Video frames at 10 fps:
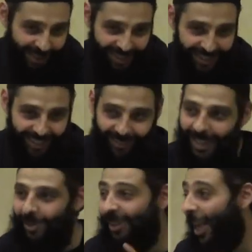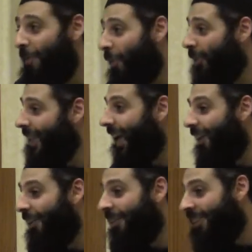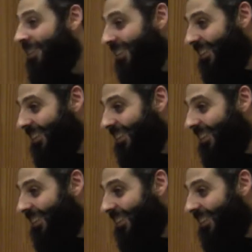because there's a tape loading error.